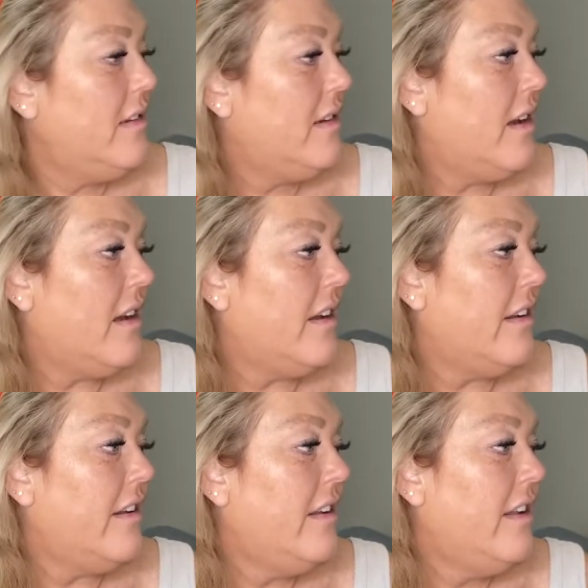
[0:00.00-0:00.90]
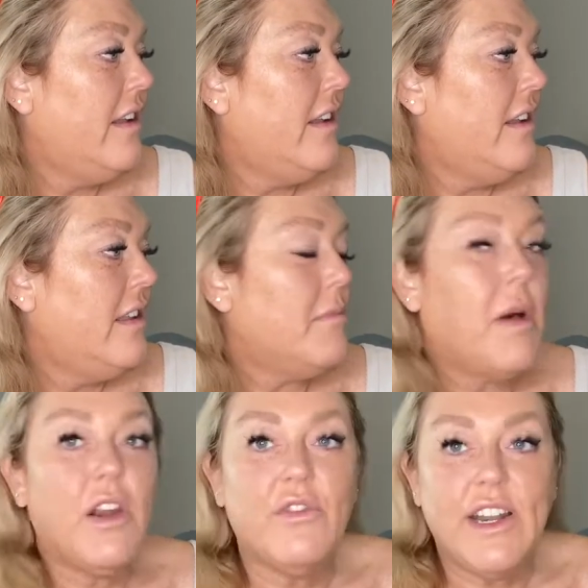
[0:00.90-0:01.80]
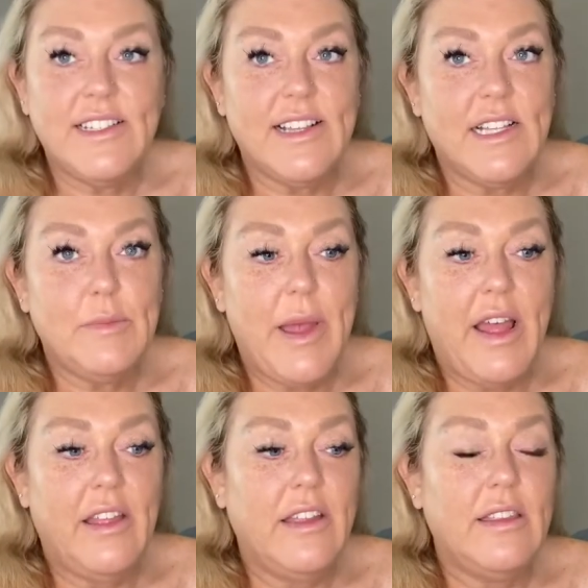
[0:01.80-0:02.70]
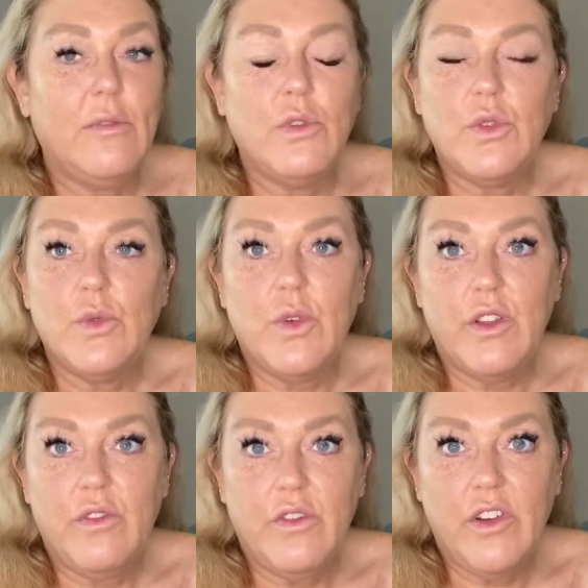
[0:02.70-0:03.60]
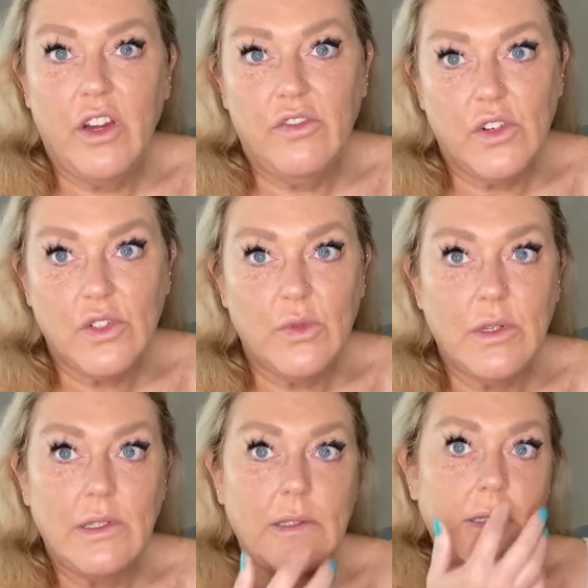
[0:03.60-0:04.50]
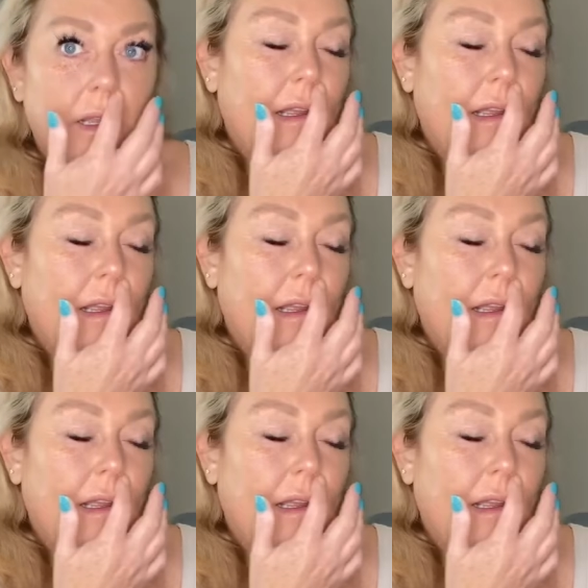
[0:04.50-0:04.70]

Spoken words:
the Modern Renaissance palette, which was one of the very first ones,